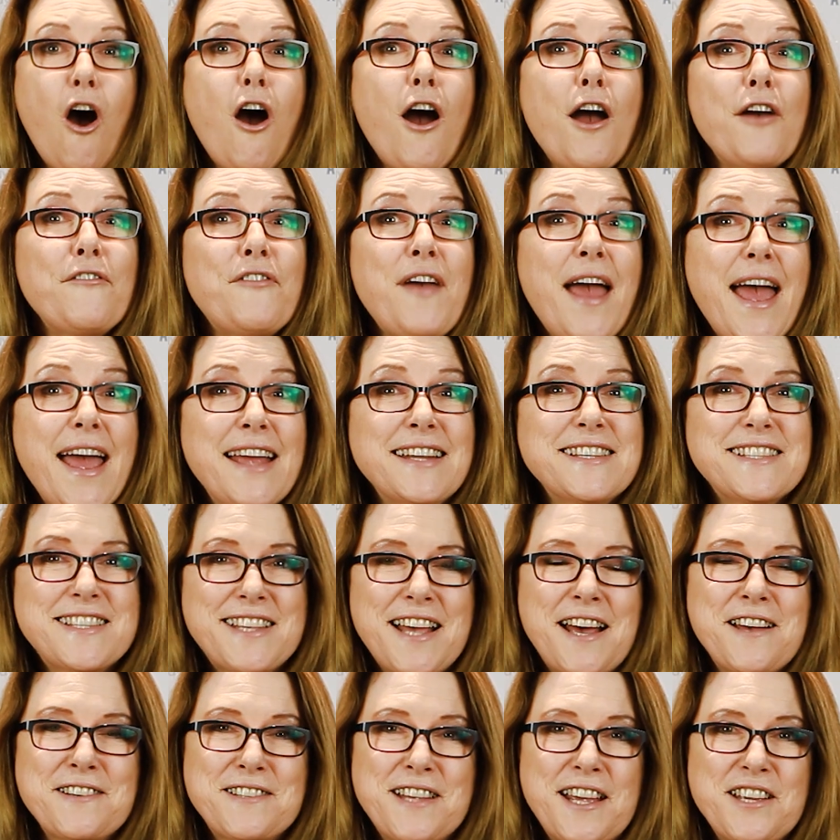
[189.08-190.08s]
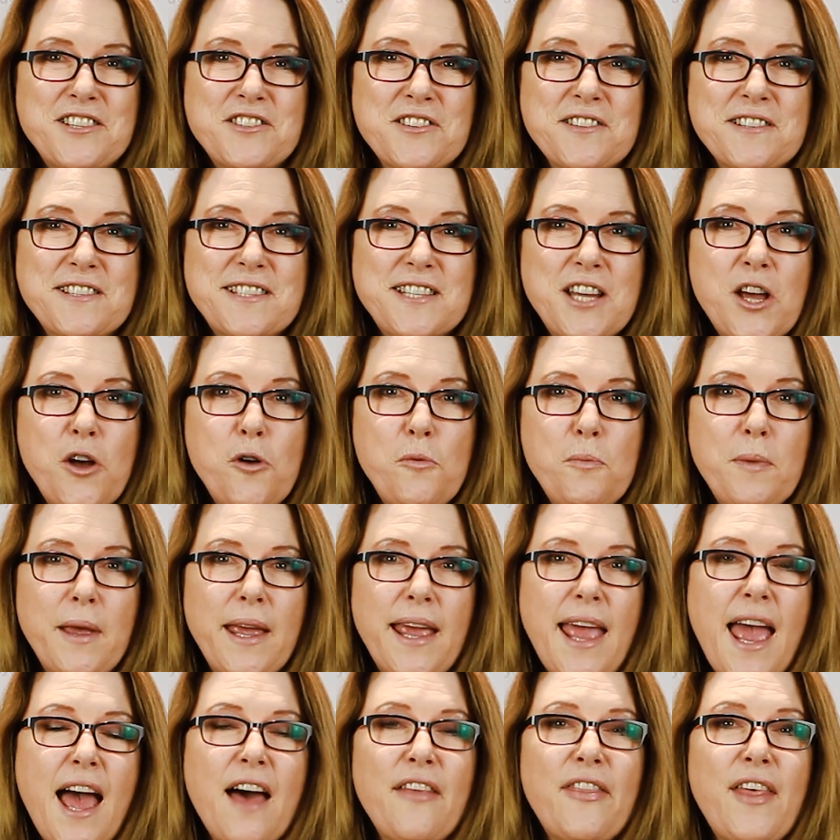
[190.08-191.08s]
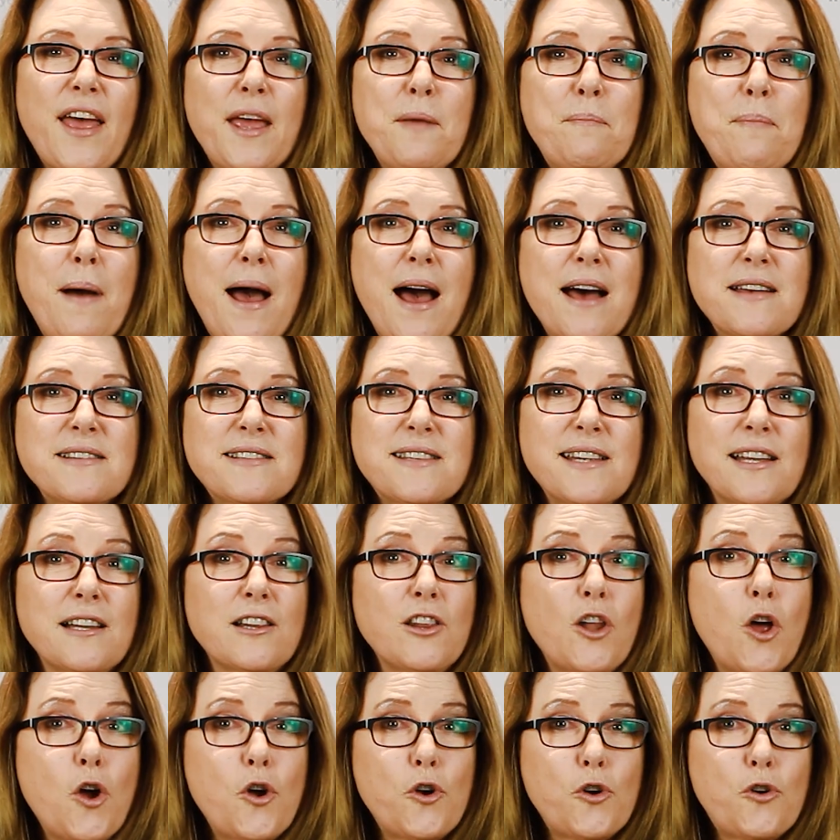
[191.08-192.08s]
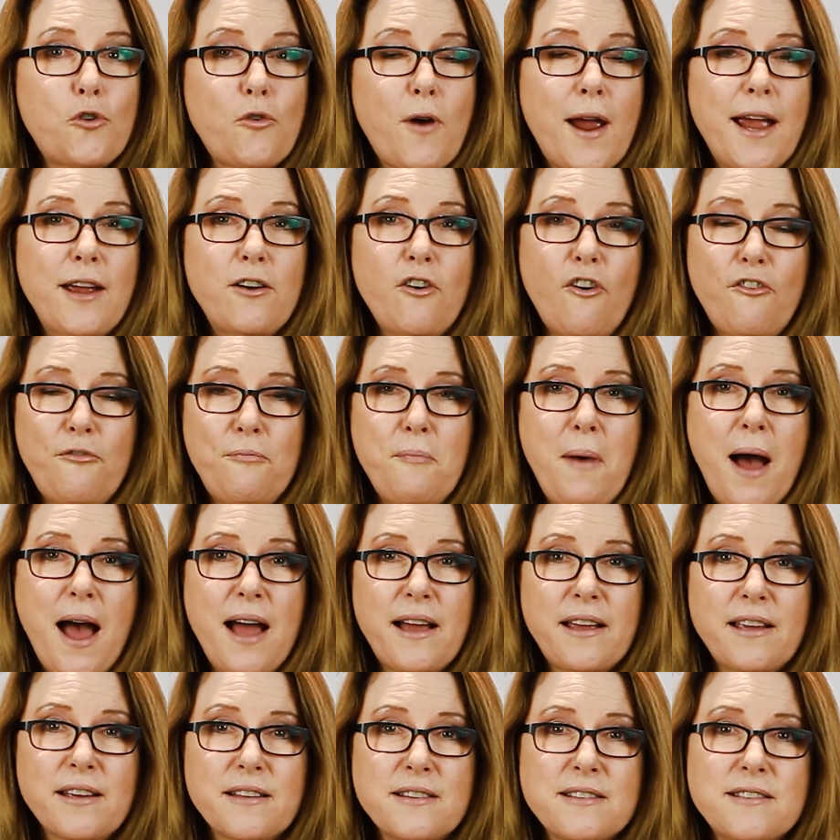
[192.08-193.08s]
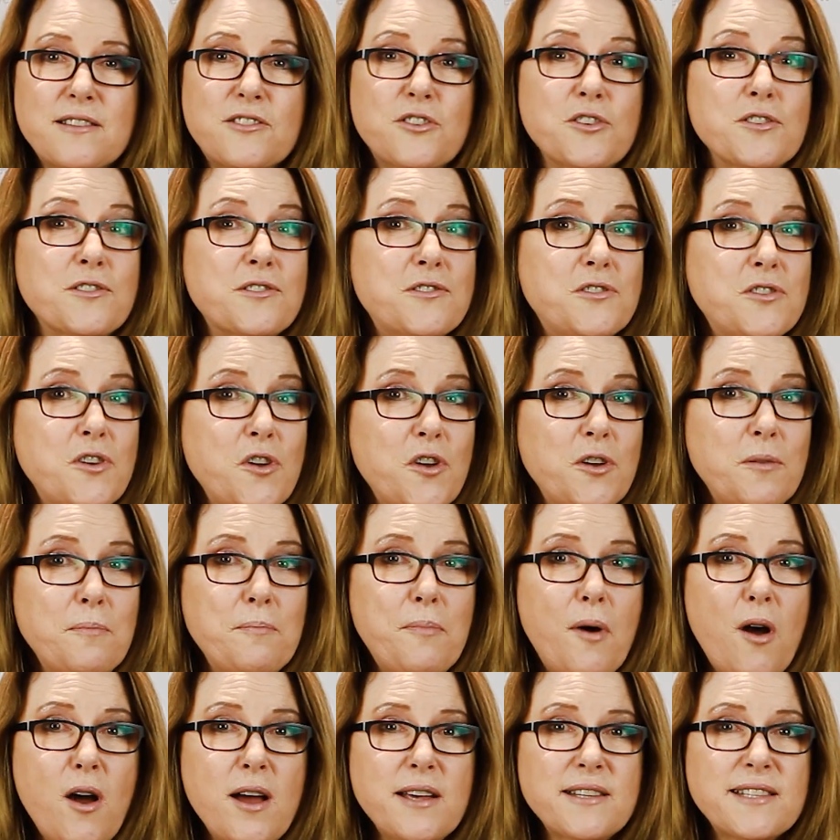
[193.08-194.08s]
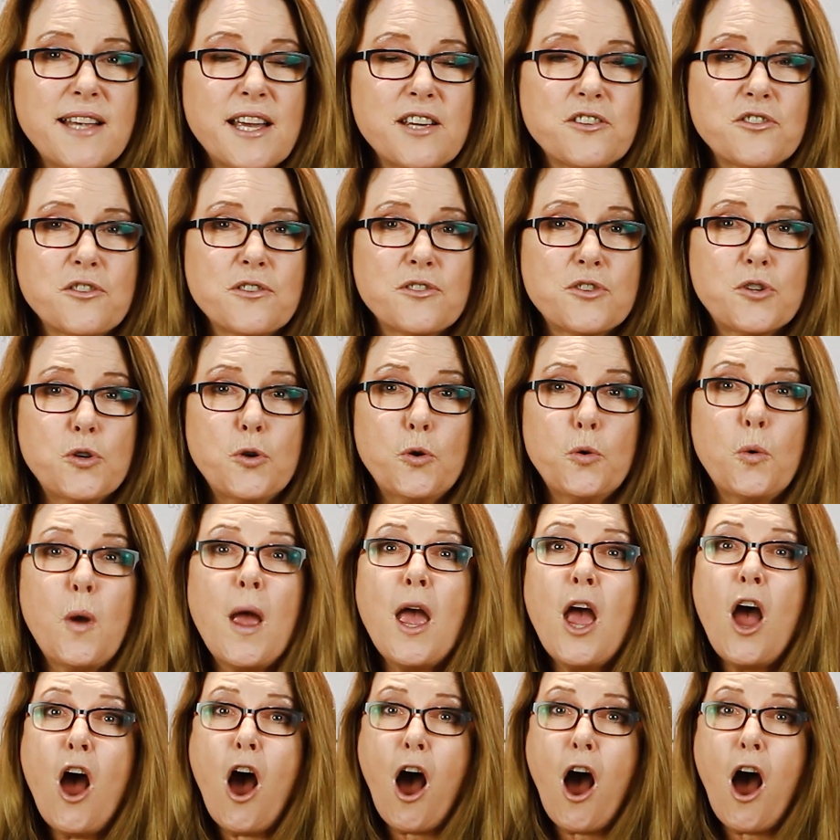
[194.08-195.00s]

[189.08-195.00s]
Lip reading: I've had sales agents tell me how they pass their low grade off markets to certain buyer's agents who,